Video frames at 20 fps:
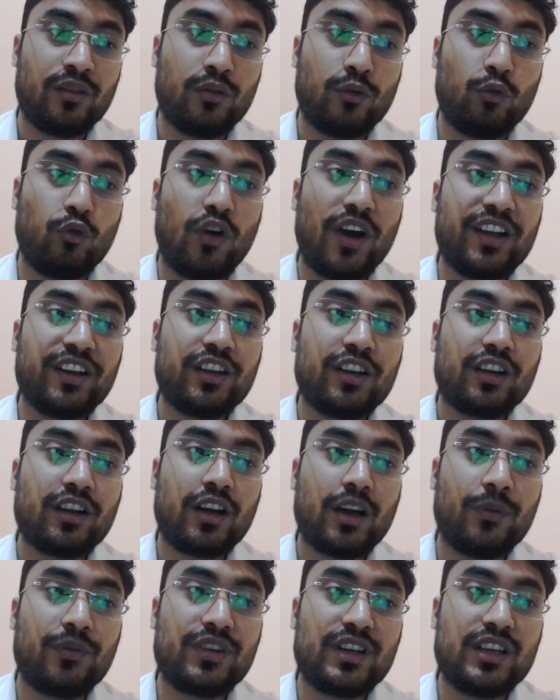wider
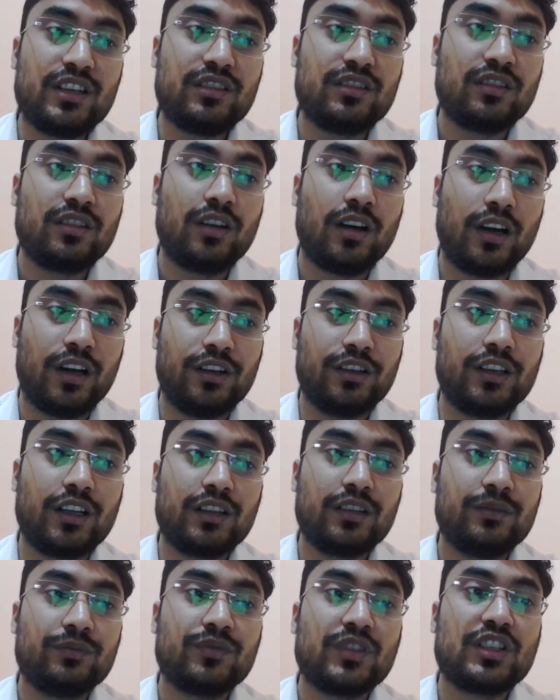coverage
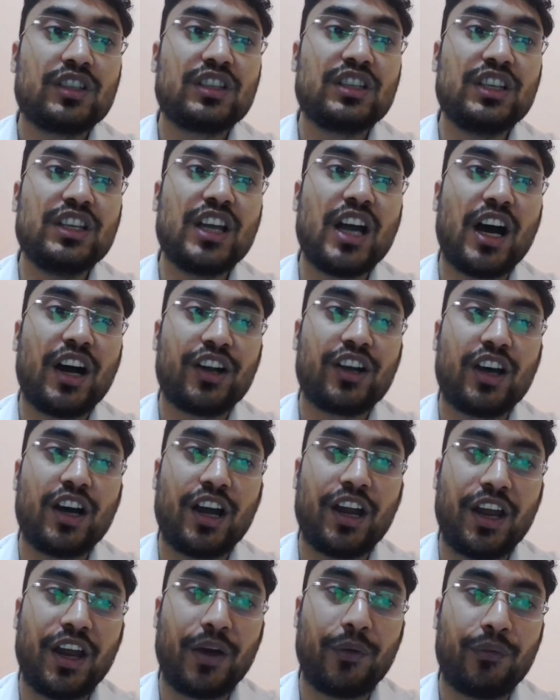under
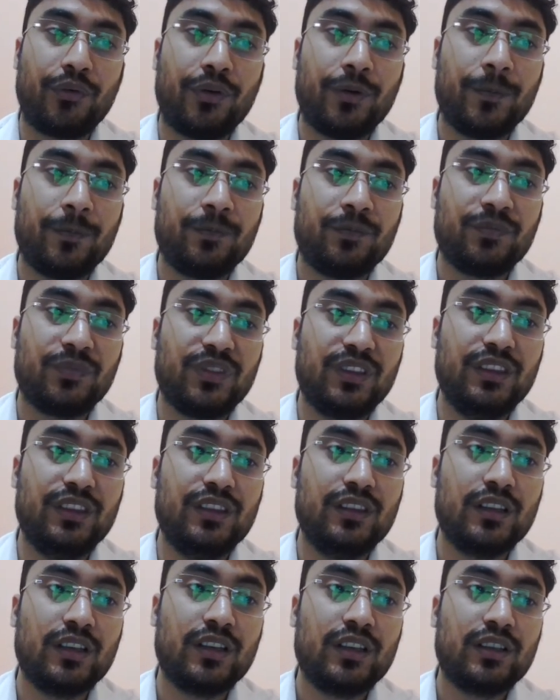CRIF.
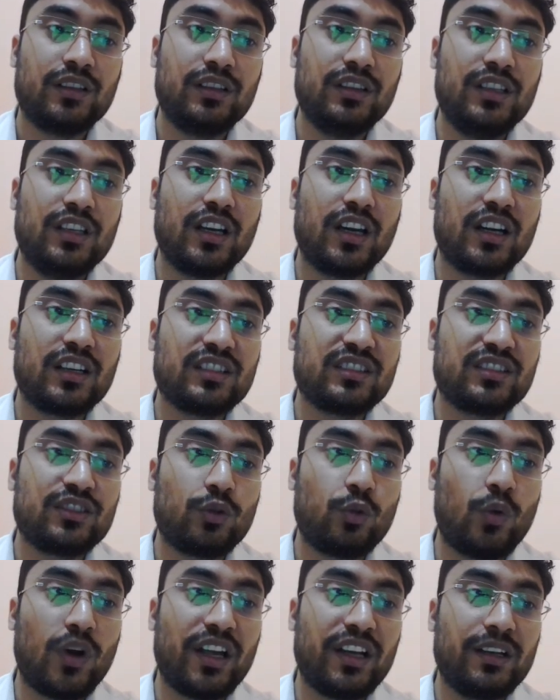The
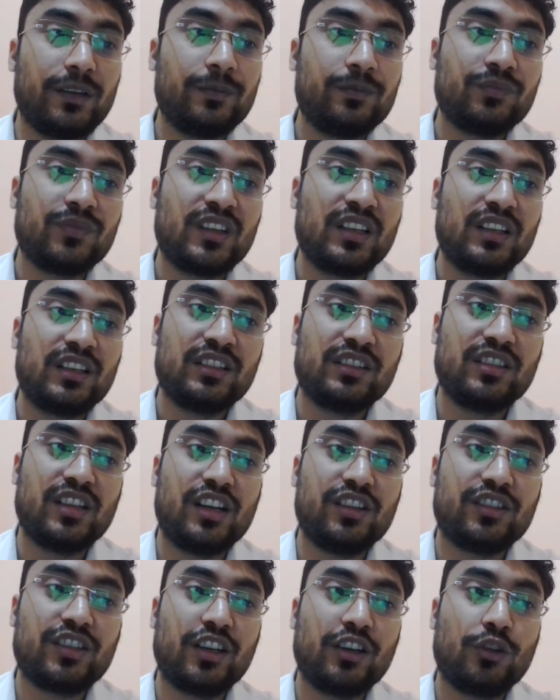erstwhile
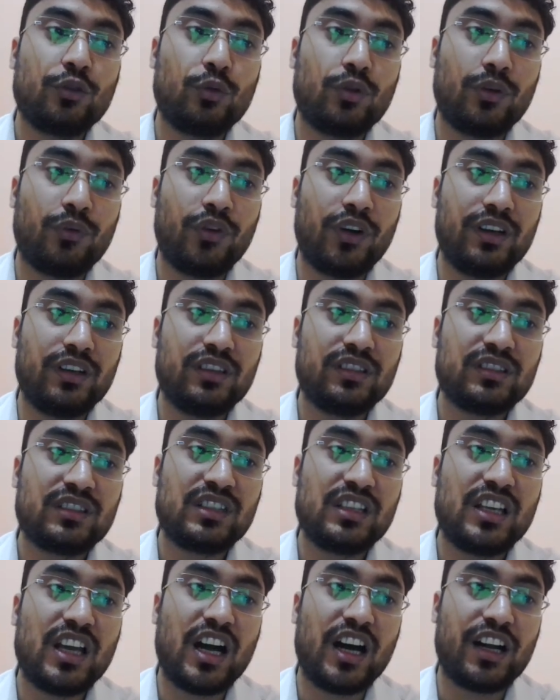Central Road Fund
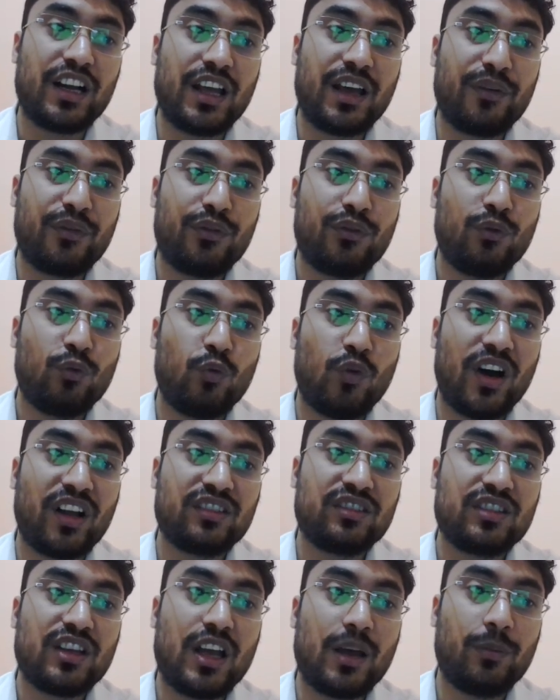
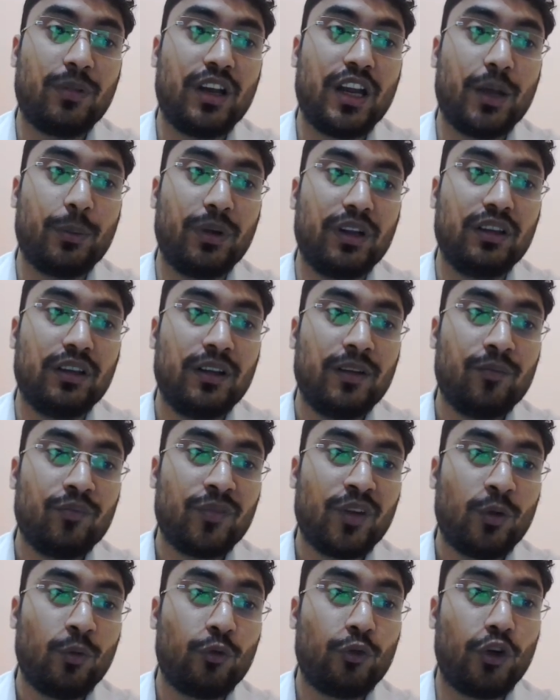was available
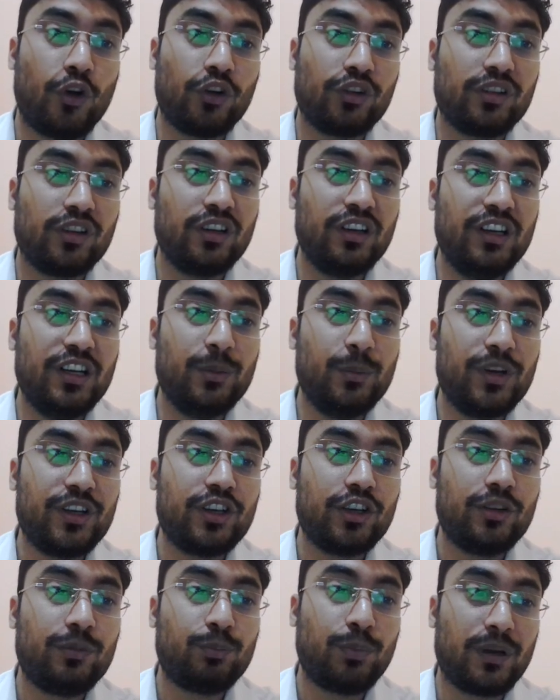for
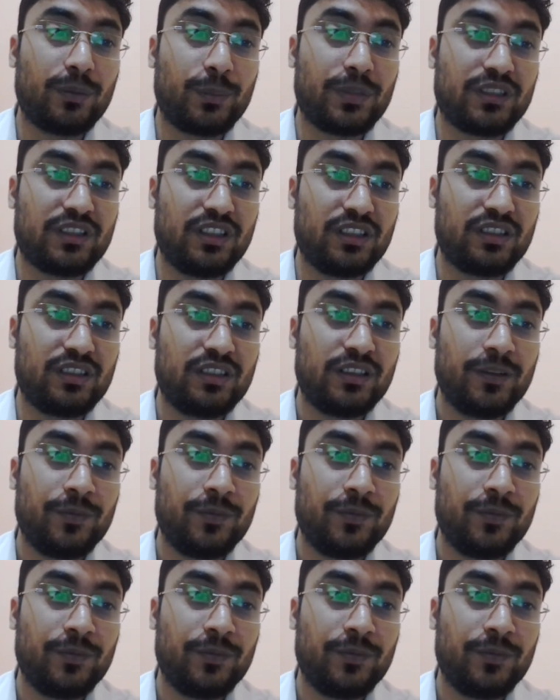limited purposes